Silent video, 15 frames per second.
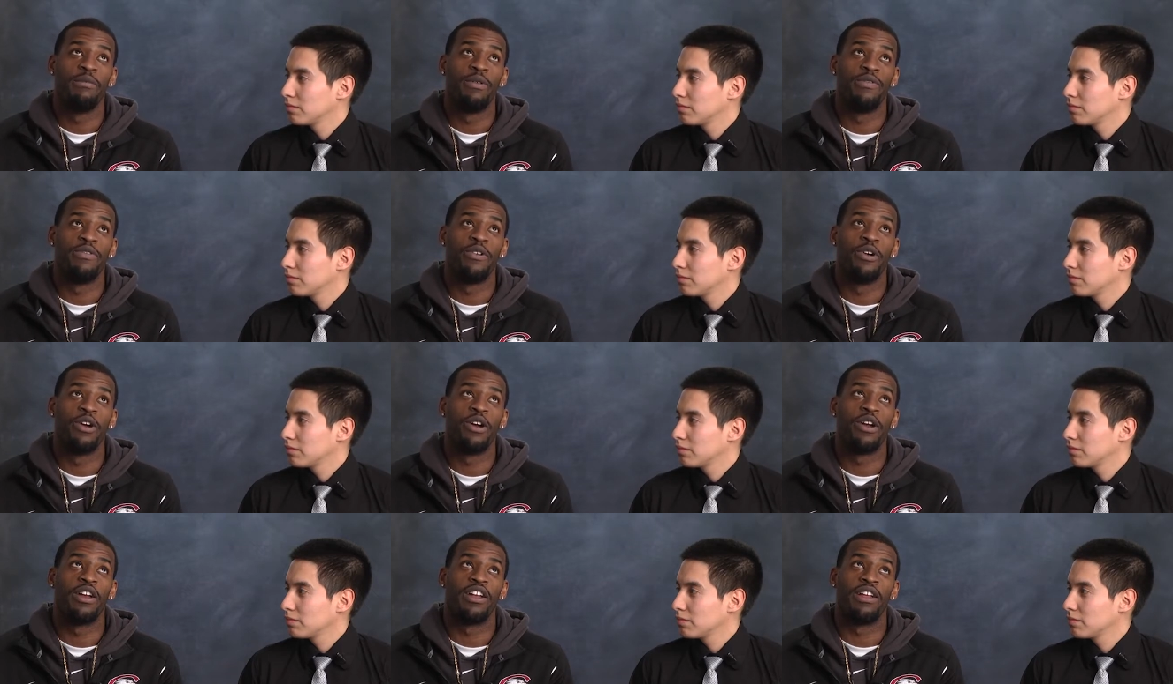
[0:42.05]

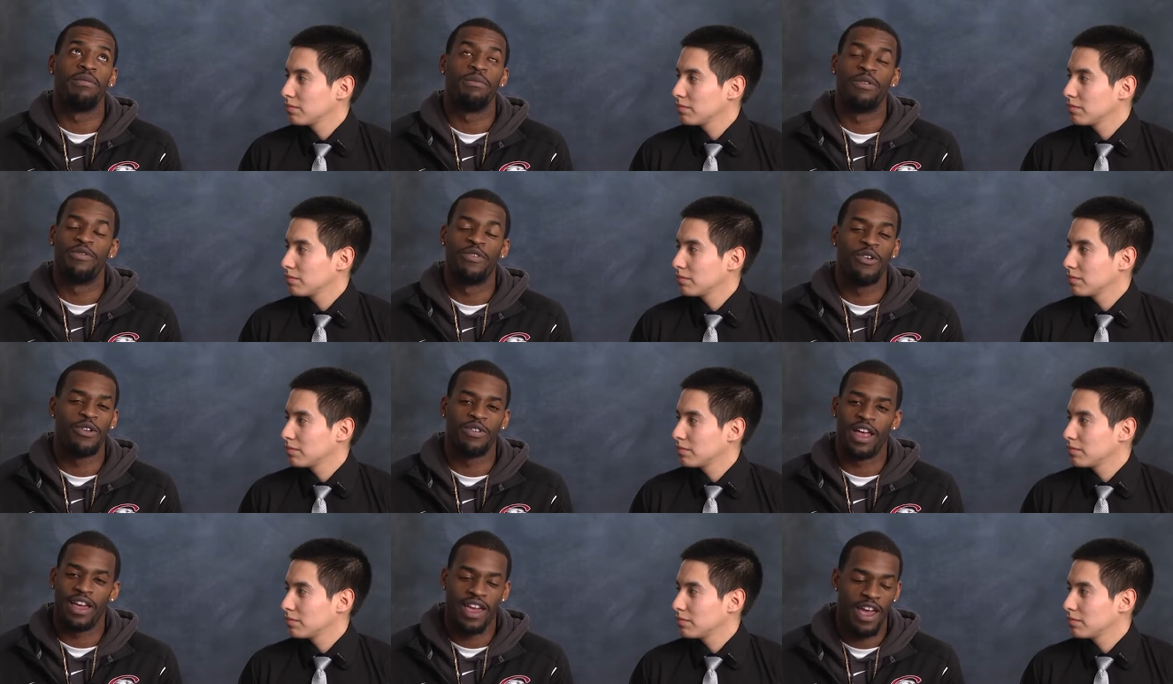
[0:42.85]
Speaker 1: before
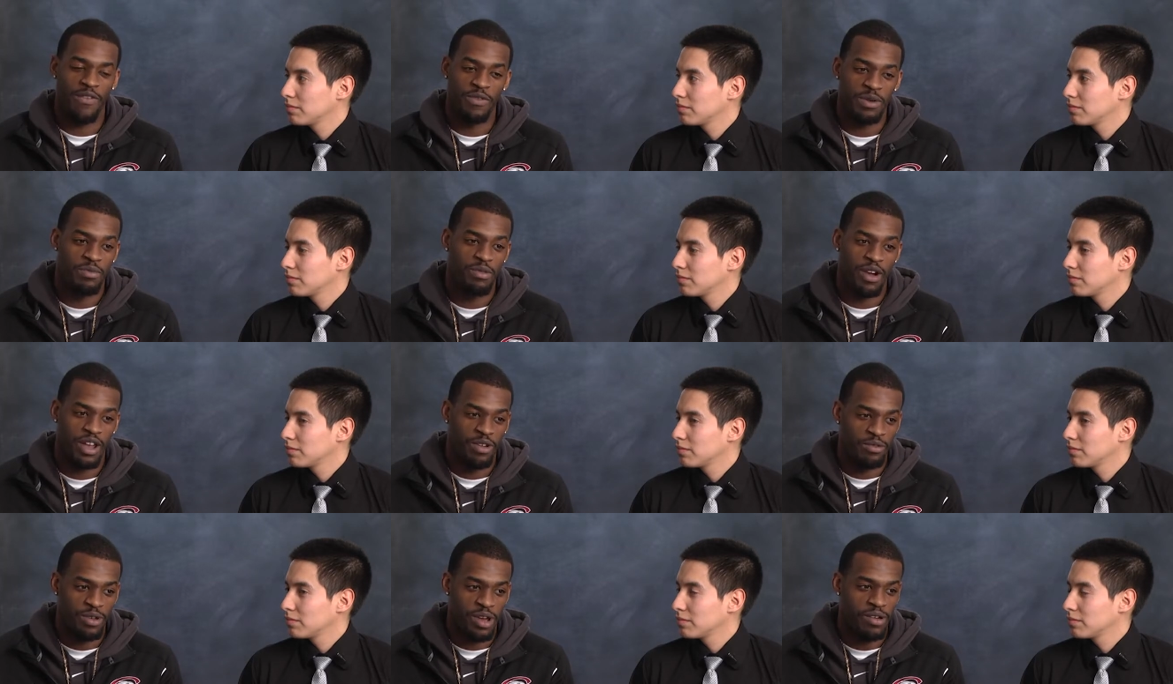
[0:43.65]
before like every
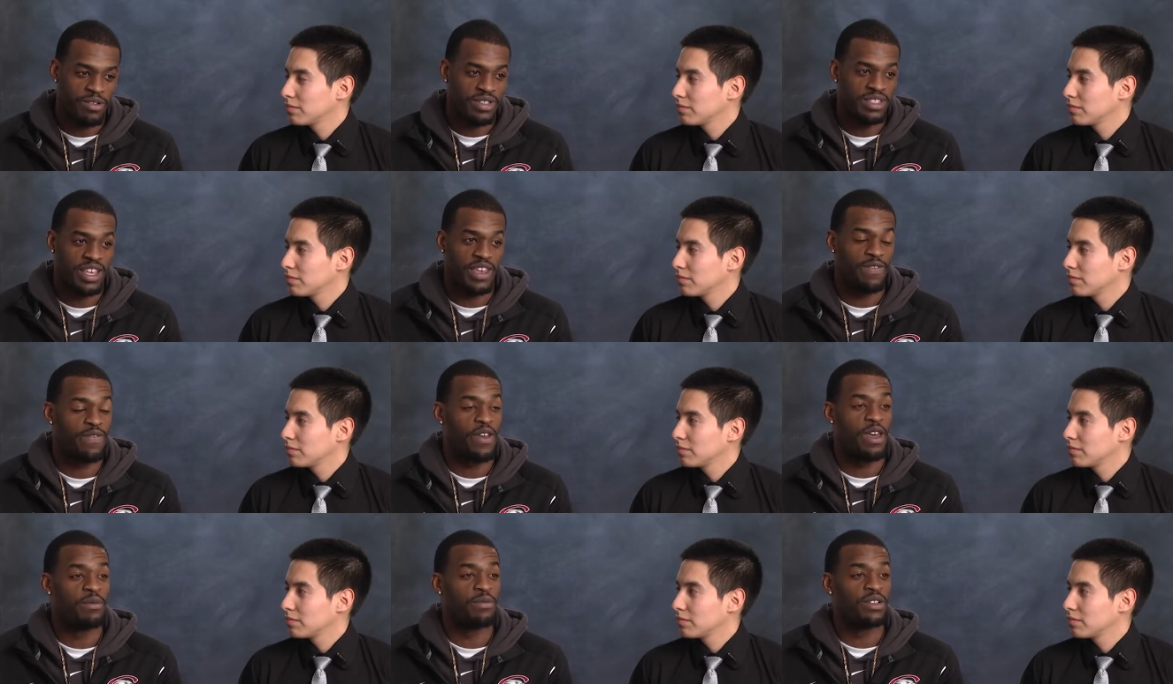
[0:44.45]
break we always say
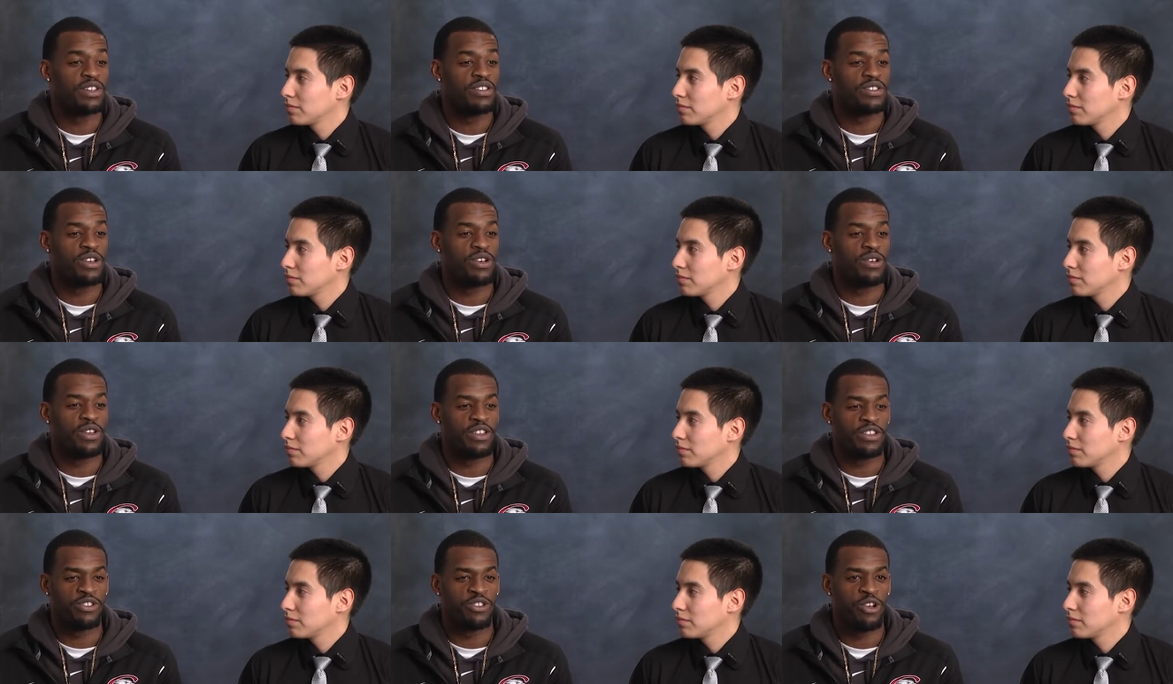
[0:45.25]
family, so
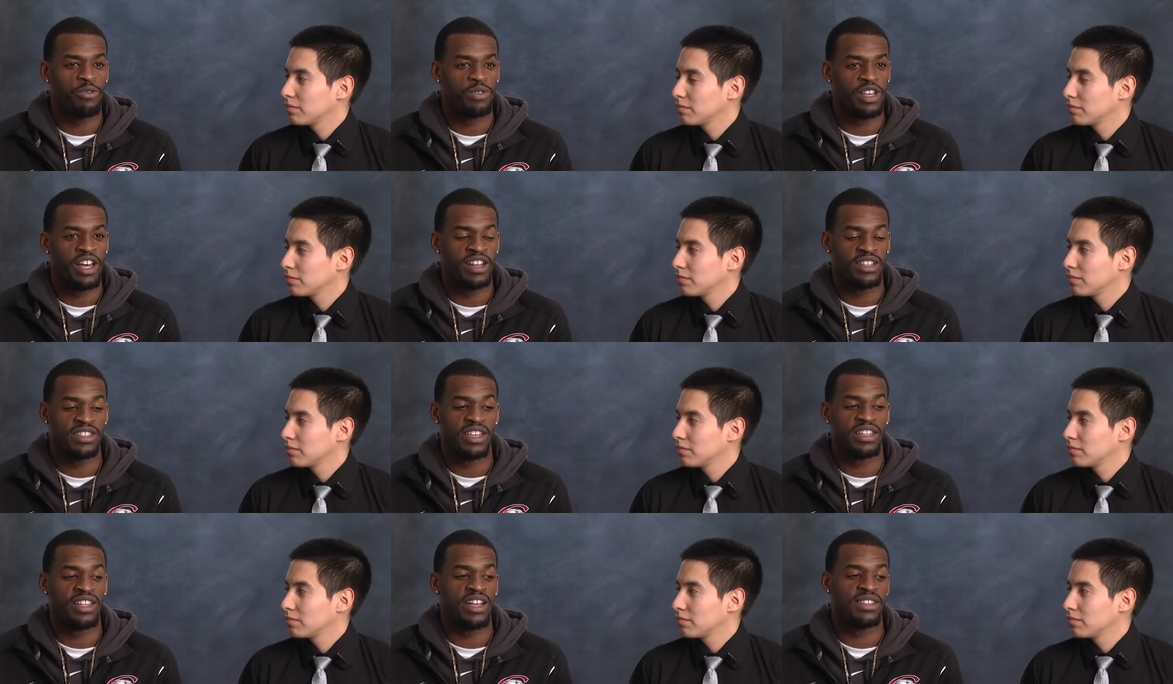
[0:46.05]
and you know, we kinda
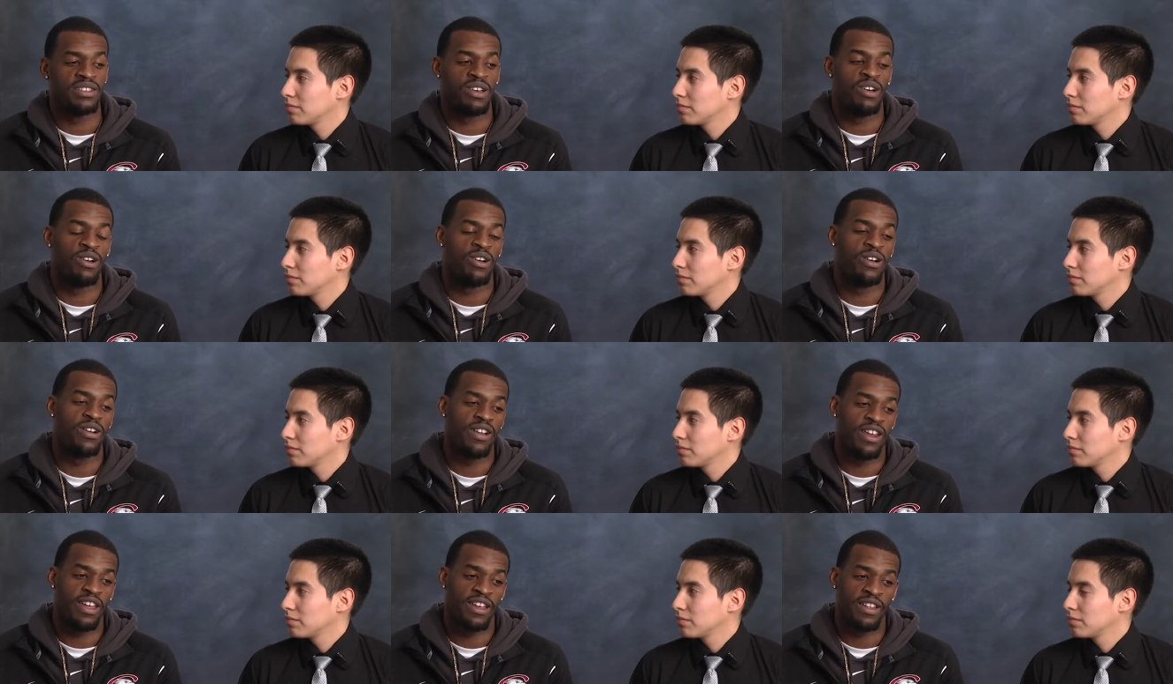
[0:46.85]
take that to
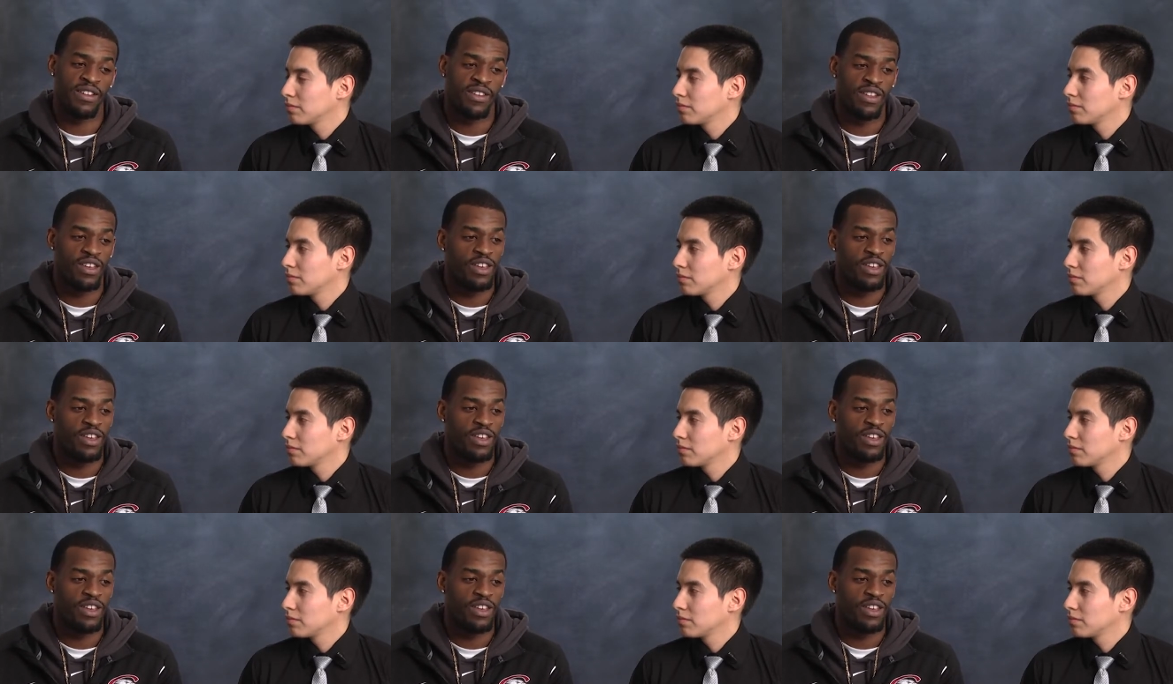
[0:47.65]
heart and,